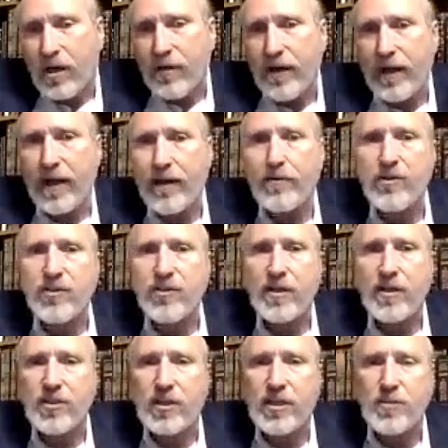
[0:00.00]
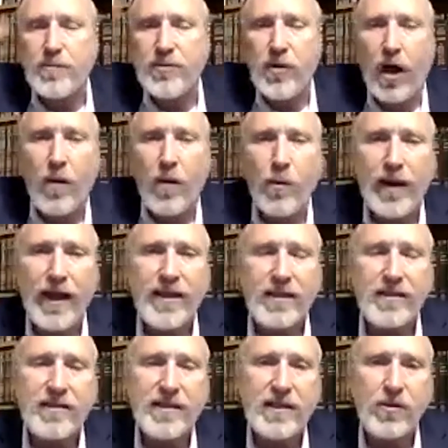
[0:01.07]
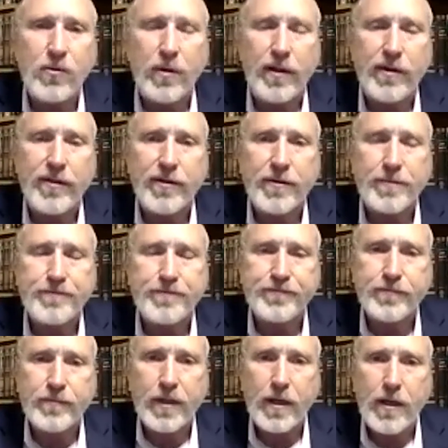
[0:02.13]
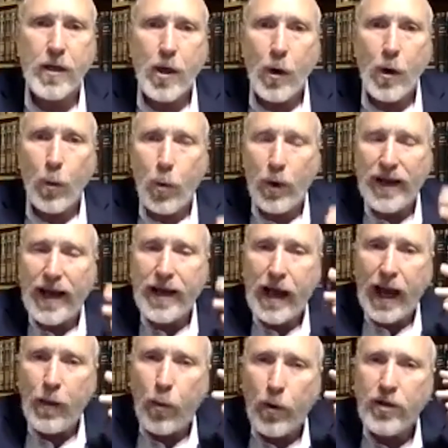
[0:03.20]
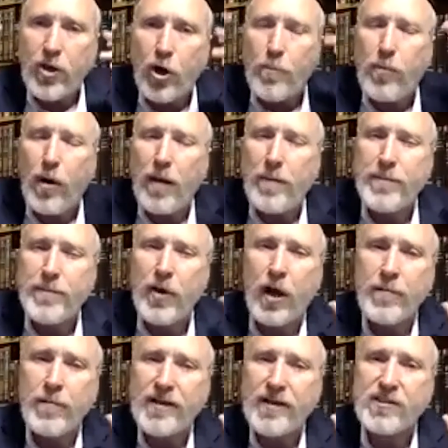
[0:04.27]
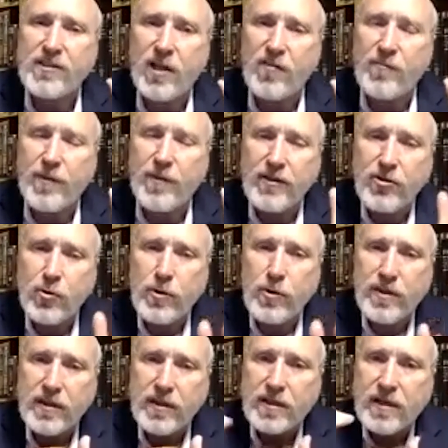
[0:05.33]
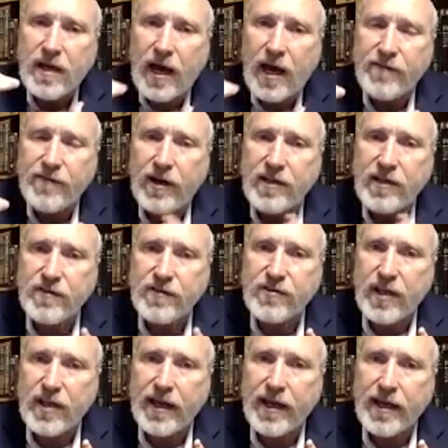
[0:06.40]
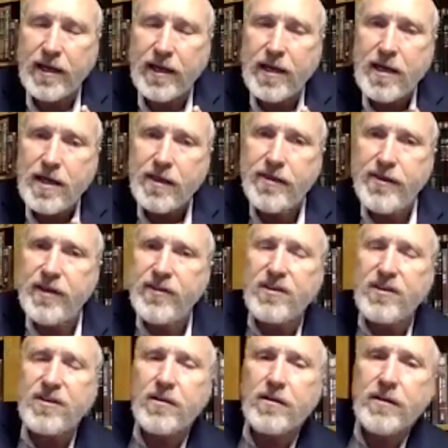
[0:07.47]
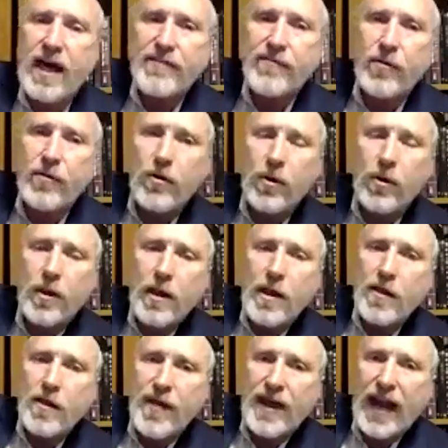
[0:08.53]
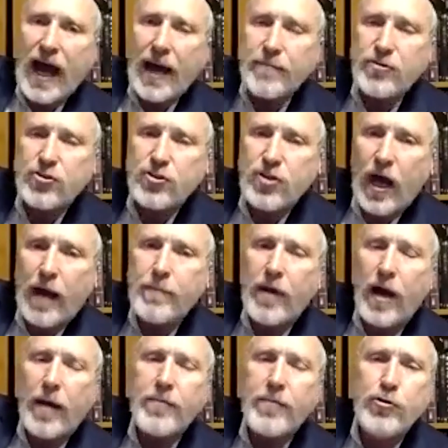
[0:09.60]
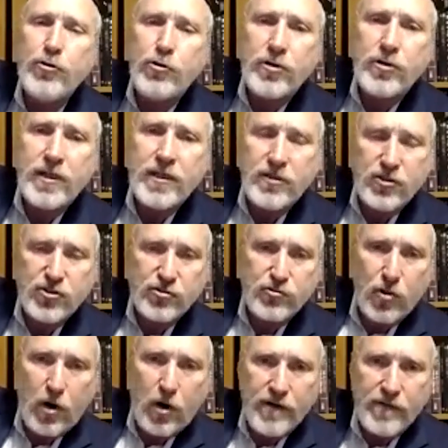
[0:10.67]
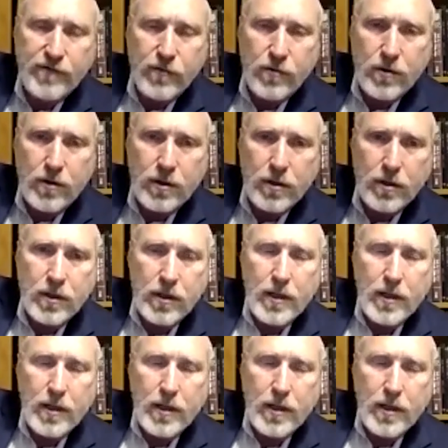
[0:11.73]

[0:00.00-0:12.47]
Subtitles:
the hair is beyond what I can deal with. When I want to go beyond myself, but I do within the confines of saying, this is a level that I'm yearning to strive for,